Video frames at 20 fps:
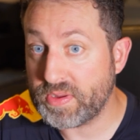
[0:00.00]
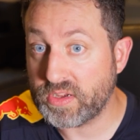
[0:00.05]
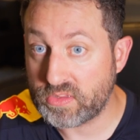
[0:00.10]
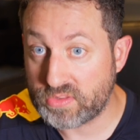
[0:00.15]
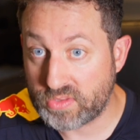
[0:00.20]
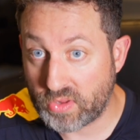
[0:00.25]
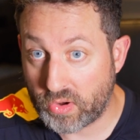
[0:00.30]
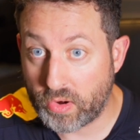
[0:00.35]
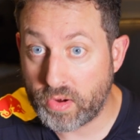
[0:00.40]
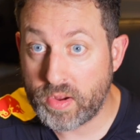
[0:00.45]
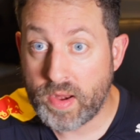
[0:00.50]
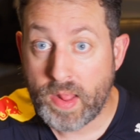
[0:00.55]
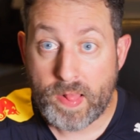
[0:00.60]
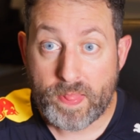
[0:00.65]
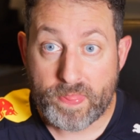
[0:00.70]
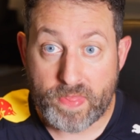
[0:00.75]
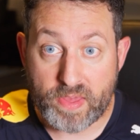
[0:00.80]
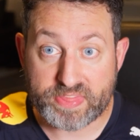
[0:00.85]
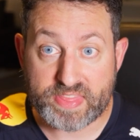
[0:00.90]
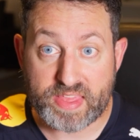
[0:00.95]
to learn
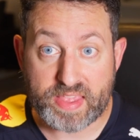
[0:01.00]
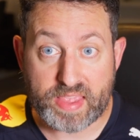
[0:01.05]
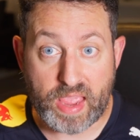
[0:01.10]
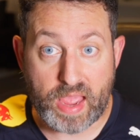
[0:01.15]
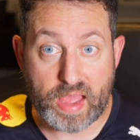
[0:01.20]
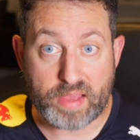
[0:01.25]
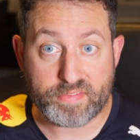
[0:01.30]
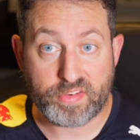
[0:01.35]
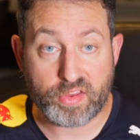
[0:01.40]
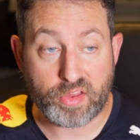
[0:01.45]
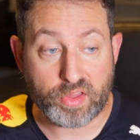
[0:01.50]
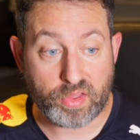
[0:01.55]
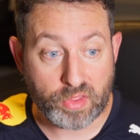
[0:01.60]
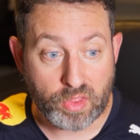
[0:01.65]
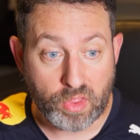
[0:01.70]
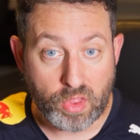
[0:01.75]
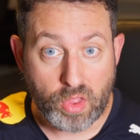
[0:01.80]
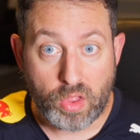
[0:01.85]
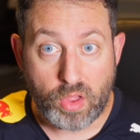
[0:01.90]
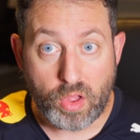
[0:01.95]
that they have a